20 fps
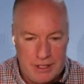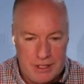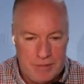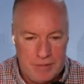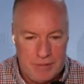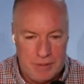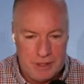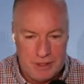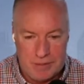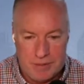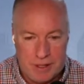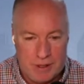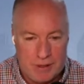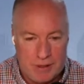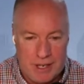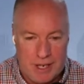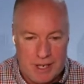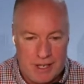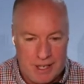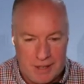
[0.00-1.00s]
and was a regular
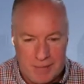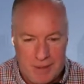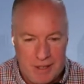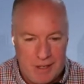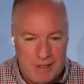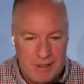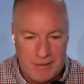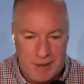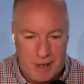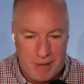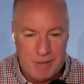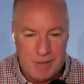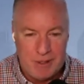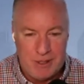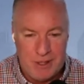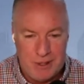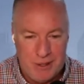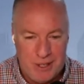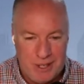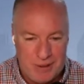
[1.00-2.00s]
guy like me and was
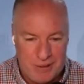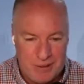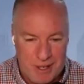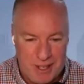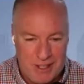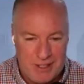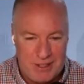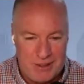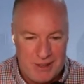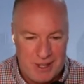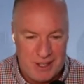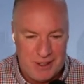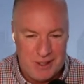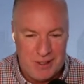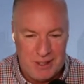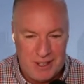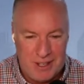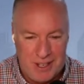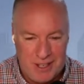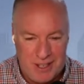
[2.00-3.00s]
doing it, right? So I
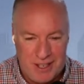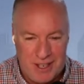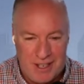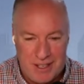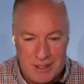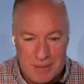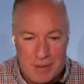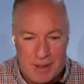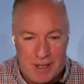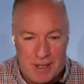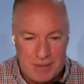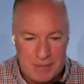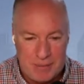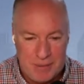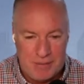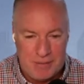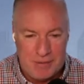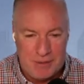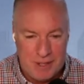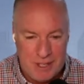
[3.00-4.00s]
learned that, hey, it's
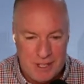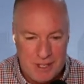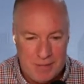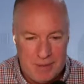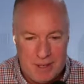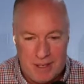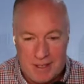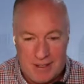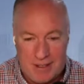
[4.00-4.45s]
possible for him.